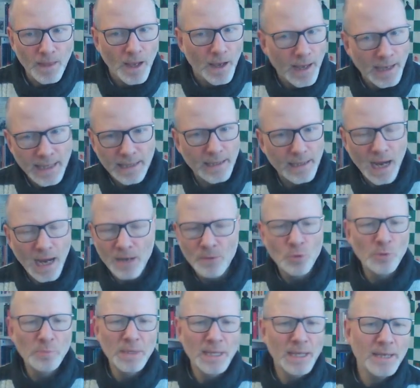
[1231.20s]
Again, I
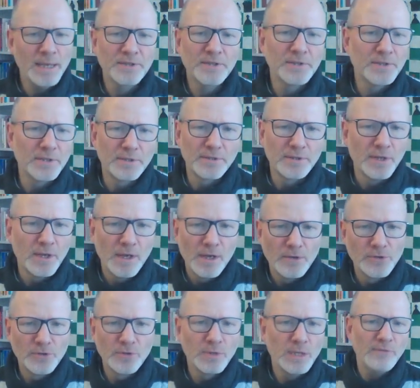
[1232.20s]
would be hesitant
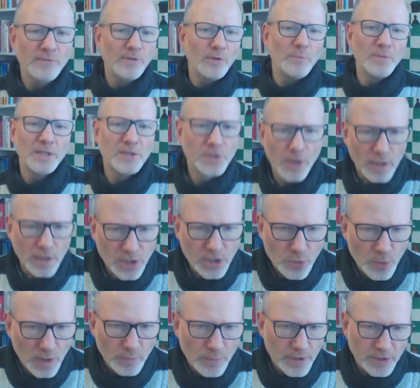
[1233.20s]
to give up this dark
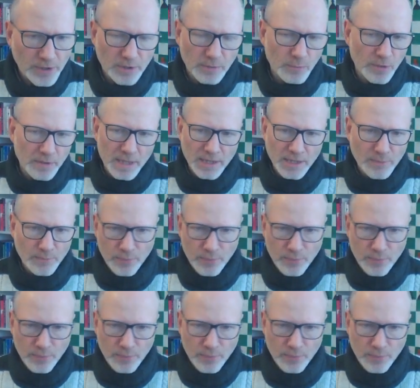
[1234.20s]
squared bishop, but that's